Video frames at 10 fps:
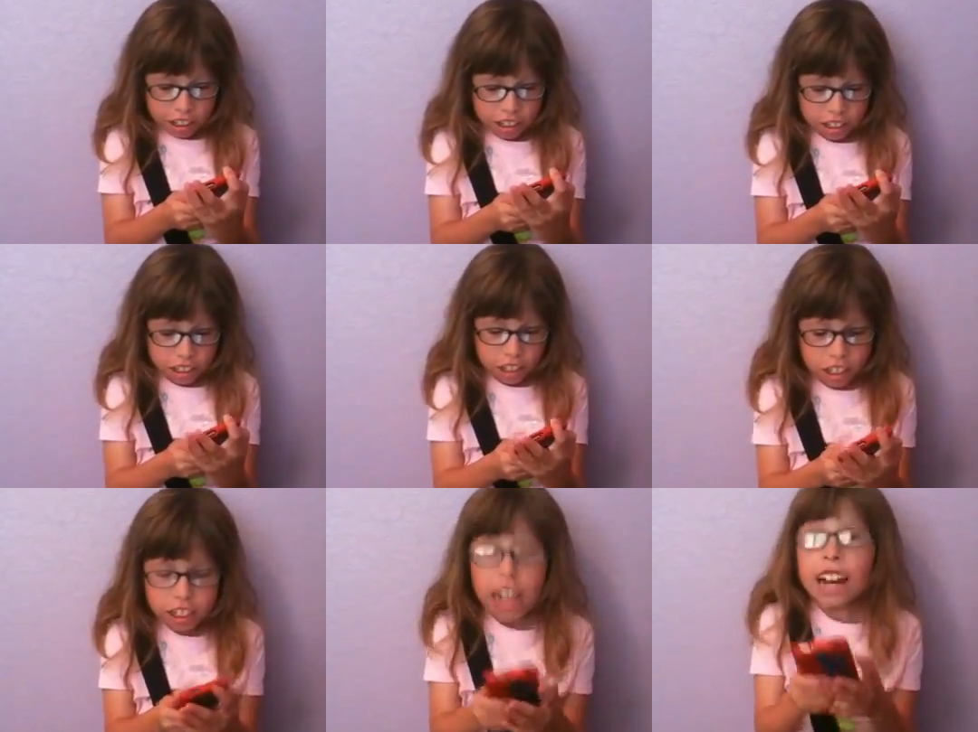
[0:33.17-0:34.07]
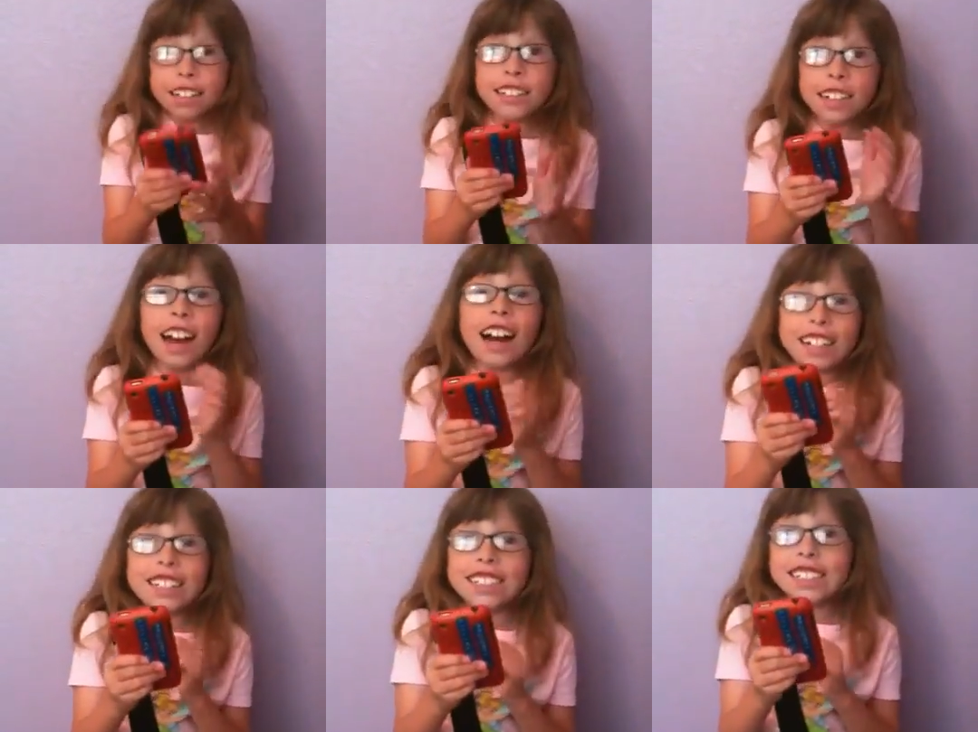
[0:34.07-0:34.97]
Okay, let's turn. Not
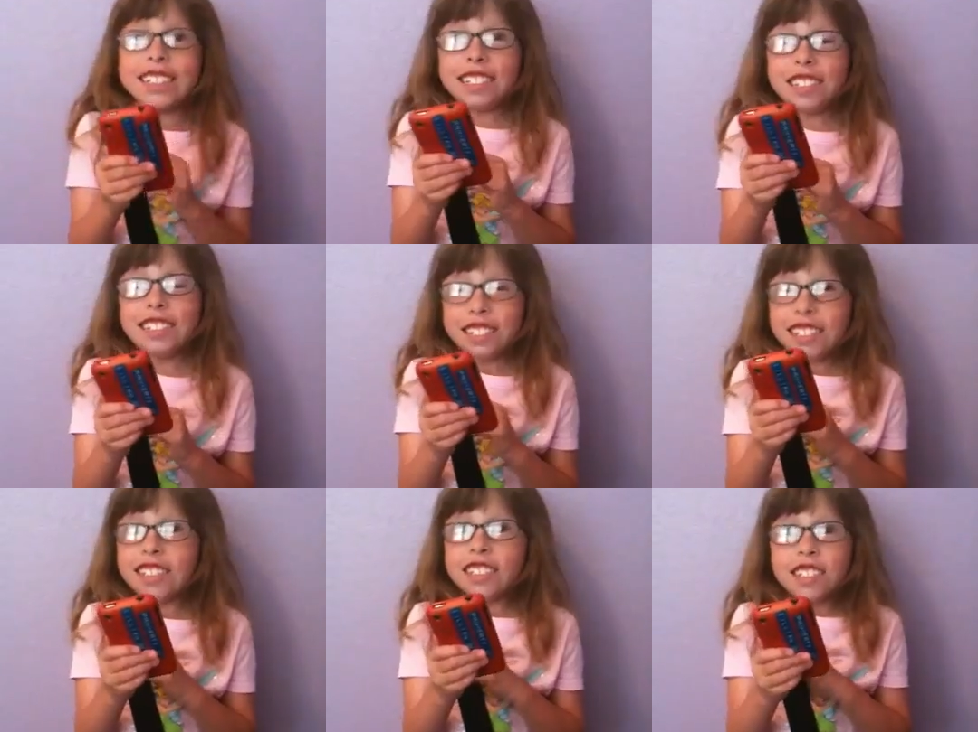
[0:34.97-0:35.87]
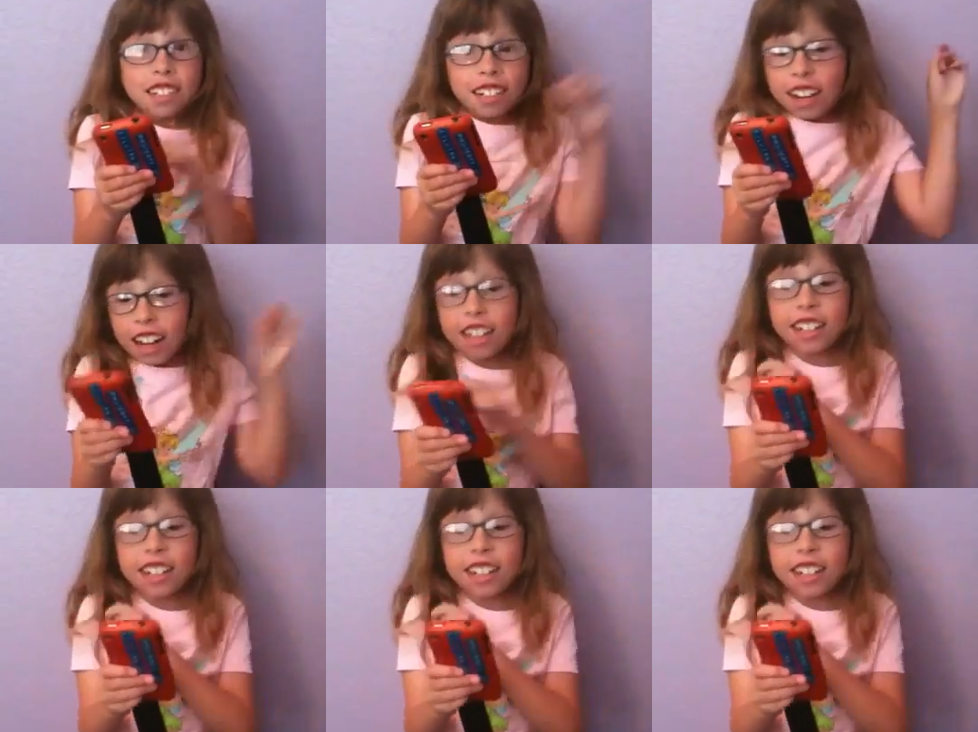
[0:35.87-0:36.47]
okay. All right, so let's tell.